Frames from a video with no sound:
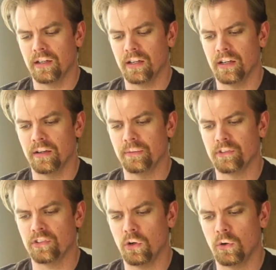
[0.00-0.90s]

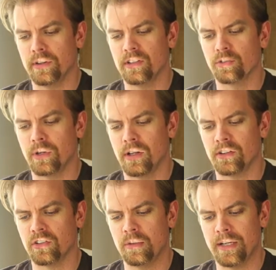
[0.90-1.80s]
So this one will
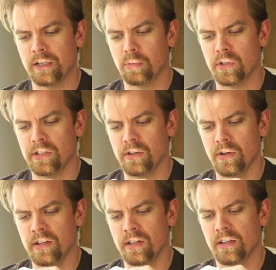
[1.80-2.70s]
actually make a pretty
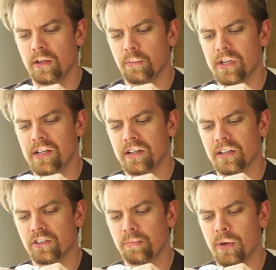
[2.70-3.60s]
good
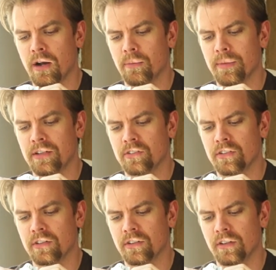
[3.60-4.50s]

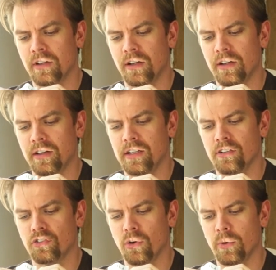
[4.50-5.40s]
experiment,
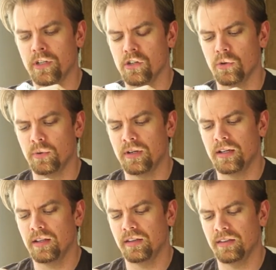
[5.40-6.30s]
is showing you
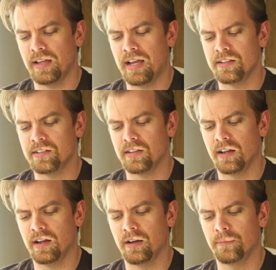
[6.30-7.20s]

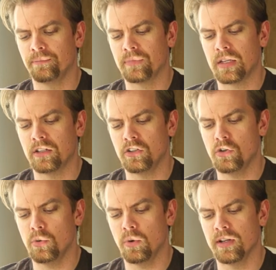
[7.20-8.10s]
that
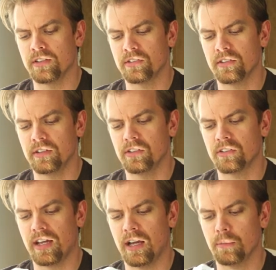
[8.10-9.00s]
nuance is
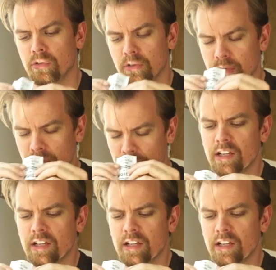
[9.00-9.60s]
captured.